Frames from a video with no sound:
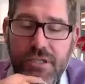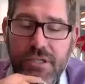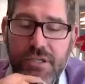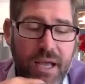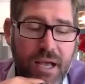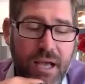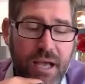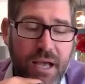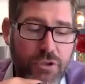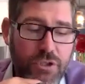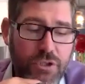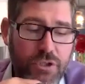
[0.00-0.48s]
is,
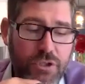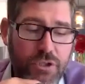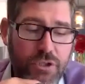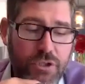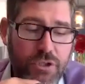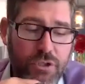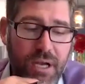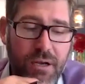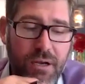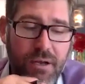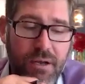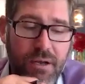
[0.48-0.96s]
eh, how
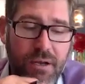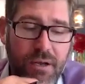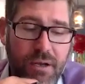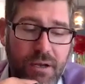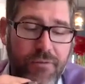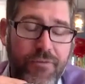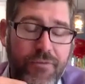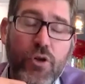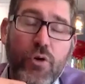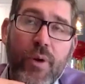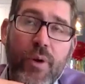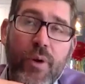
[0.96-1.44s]
would you, eh,
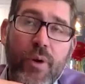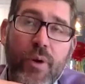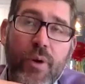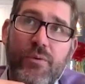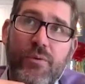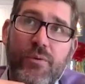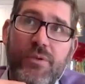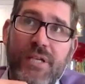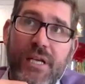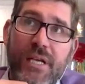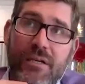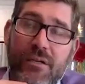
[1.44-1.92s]
if a new
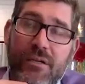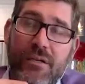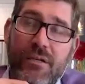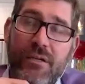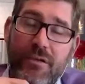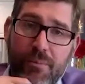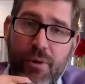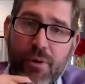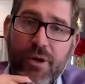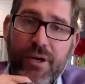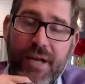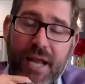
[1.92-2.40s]
agent was
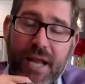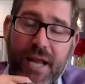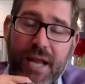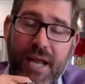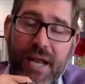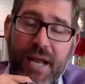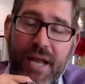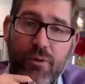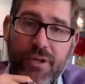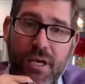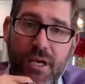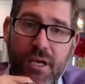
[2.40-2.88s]
getting into the market,
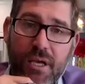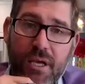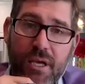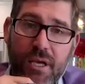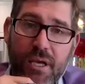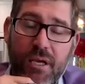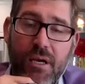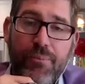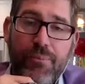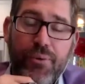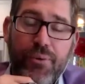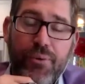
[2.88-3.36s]
how would
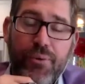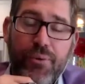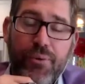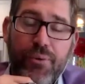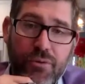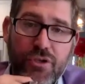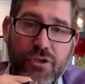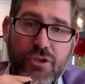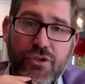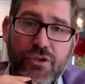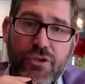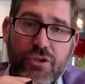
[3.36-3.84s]
they
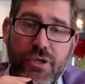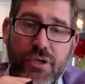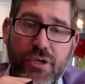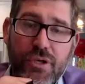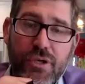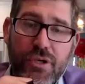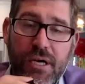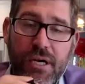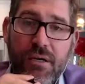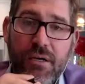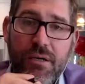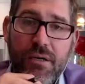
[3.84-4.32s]

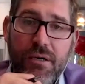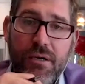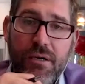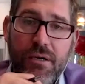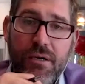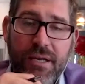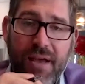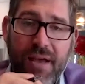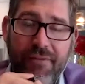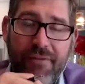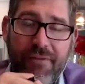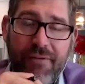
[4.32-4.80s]
approach
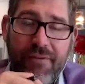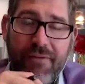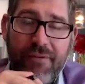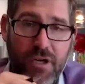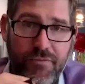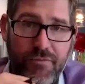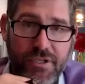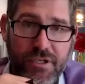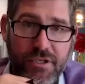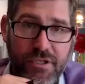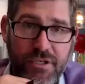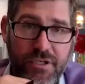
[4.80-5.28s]
uh, in having
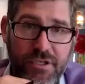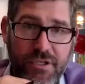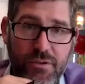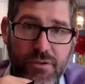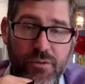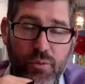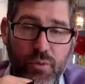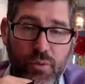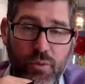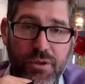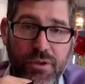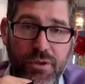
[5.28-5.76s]
a
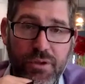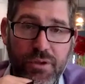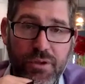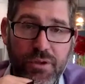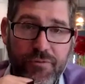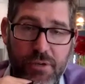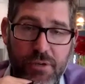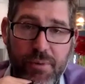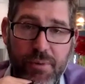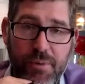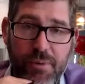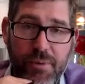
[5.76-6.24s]
conversation with
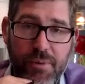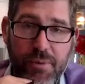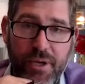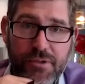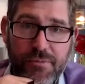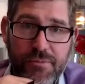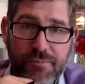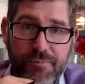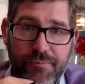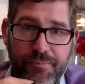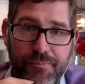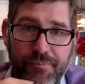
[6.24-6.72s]
the for sale by
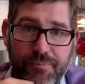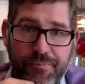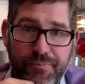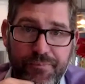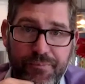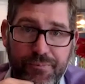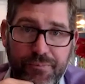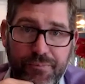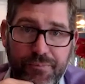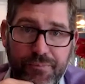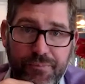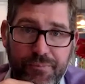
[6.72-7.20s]
owners?
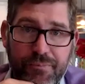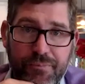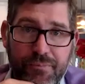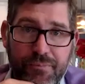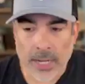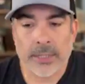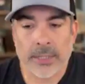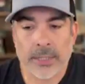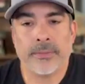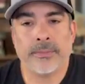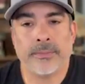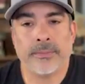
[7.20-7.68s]
You
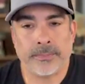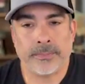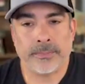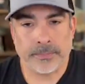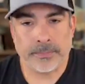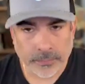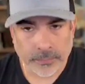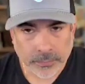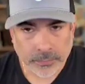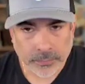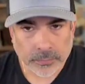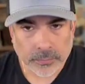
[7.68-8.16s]
it.
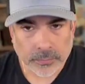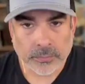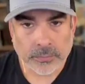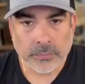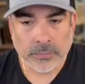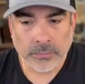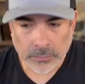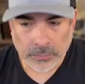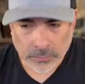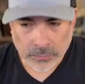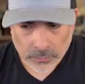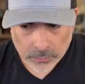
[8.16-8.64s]

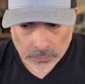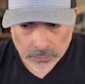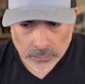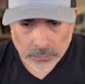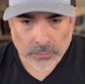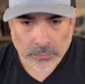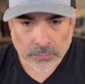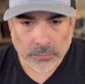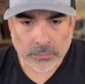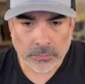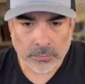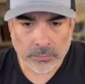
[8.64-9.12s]
Okay.
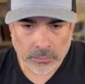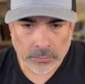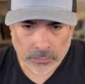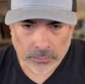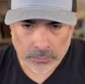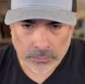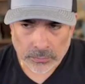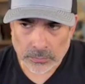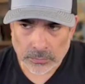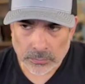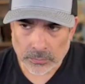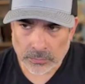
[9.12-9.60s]

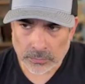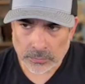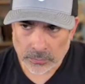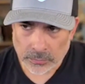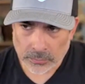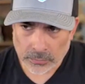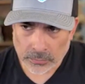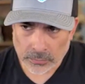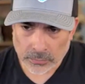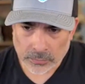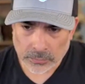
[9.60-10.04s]
It's very simple,